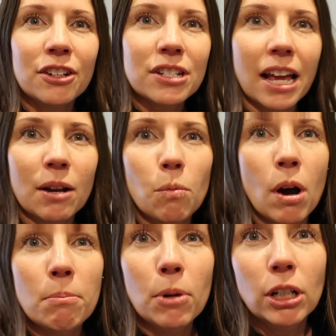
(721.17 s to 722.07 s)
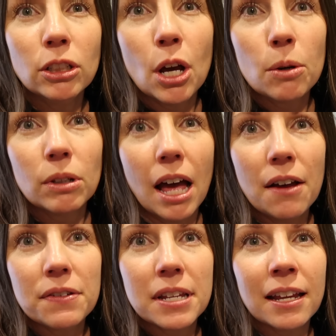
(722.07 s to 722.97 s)
There's like one more load
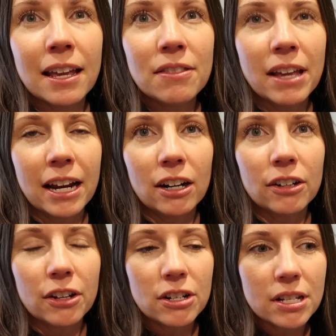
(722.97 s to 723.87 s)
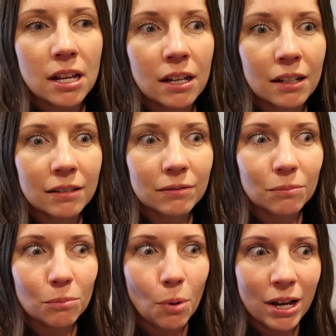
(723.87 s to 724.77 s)
left in there. There's
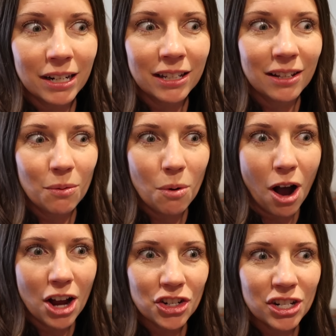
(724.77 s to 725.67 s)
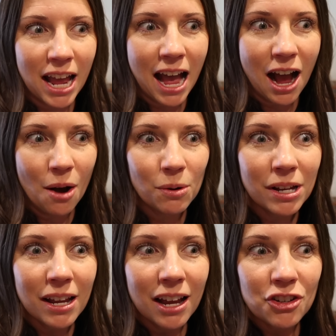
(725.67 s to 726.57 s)
one in the wash now.
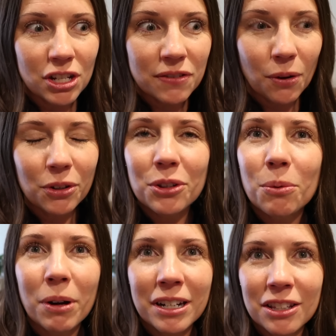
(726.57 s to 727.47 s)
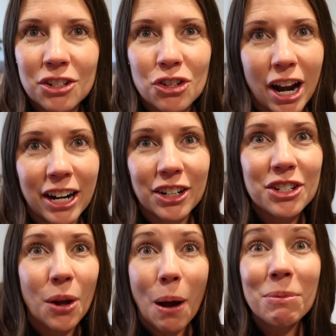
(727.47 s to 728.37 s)
Just folded the one in the dryer.
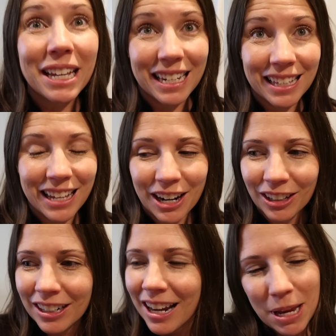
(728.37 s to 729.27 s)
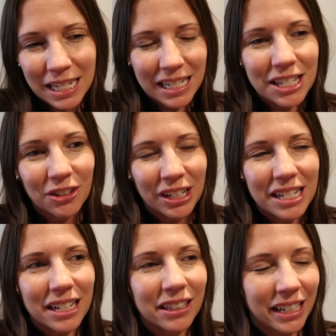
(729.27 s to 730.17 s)
So I'm getting there. Mason still
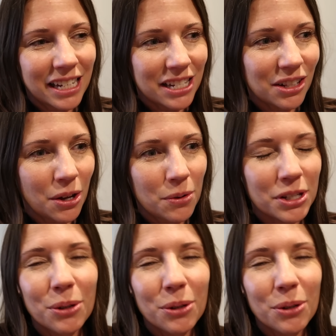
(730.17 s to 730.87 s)
needs to clean his clothes.